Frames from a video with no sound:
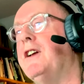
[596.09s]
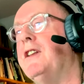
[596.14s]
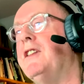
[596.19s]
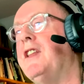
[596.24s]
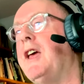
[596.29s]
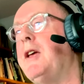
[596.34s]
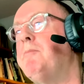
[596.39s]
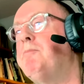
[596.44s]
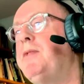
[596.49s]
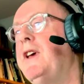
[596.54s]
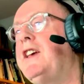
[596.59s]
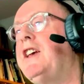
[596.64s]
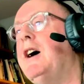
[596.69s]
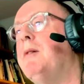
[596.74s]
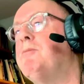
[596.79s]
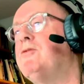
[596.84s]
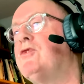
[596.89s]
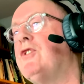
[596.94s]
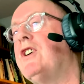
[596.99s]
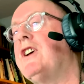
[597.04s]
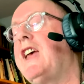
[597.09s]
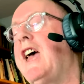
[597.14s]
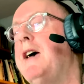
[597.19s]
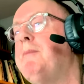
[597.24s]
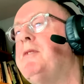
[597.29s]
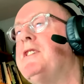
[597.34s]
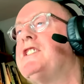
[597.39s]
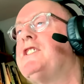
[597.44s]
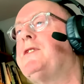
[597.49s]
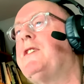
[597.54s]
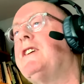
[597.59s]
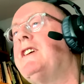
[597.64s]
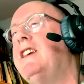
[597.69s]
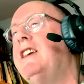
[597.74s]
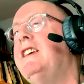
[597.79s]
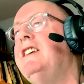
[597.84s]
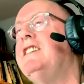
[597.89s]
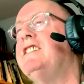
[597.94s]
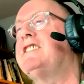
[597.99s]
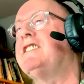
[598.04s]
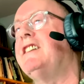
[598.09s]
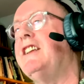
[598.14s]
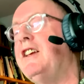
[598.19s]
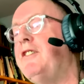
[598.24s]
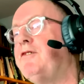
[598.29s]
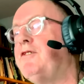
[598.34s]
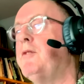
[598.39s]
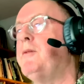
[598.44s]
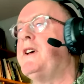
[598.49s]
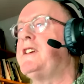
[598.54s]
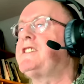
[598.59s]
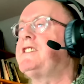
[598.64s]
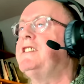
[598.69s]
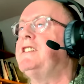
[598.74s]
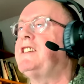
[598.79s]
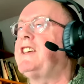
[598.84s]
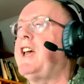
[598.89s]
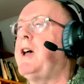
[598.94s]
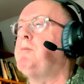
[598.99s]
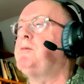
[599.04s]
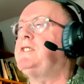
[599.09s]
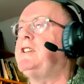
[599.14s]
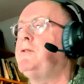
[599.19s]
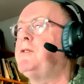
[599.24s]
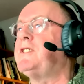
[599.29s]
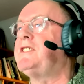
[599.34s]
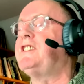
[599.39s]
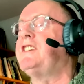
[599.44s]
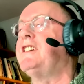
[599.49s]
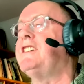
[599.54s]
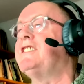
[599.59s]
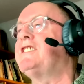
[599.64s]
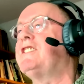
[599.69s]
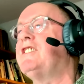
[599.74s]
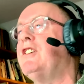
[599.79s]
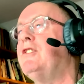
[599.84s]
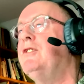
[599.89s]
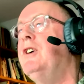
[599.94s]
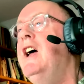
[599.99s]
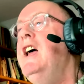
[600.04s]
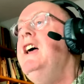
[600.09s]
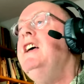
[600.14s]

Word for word: and they pick up drug habits very easily from us in captivity. So